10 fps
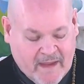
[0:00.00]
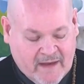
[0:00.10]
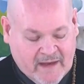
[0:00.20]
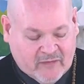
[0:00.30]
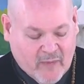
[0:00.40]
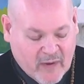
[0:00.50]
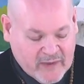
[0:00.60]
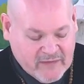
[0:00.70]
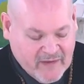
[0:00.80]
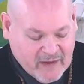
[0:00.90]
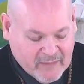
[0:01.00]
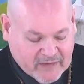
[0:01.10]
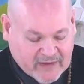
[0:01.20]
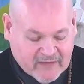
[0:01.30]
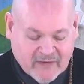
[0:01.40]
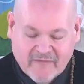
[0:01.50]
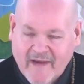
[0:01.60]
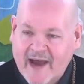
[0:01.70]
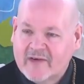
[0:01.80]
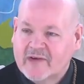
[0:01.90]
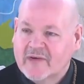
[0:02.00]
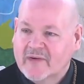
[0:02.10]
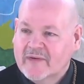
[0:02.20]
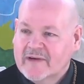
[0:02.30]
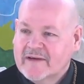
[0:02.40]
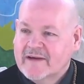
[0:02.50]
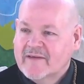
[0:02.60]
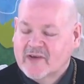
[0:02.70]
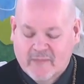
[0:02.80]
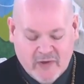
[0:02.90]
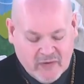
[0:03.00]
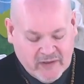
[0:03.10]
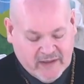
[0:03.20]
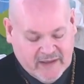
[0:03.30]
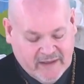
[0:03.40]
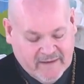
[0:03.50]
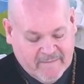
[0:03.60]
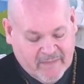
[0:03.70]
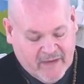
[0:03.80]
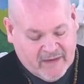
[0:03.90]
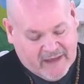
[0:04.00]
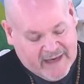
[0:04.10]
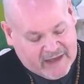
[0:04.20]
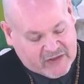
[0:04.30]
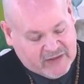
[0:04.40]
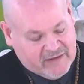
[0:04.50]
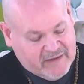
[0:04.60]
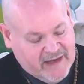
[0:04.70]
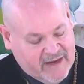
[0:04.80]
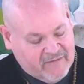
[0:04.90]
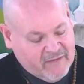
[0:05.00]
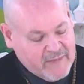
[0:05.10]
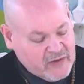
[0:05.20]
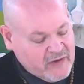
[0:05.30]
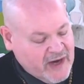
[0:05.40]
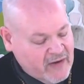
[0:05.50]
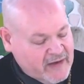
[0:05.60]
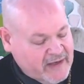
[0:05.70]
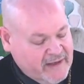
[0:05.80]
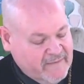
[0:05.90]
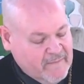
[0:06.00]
It's where we develop a sense of value, of community, connection, and familiarity,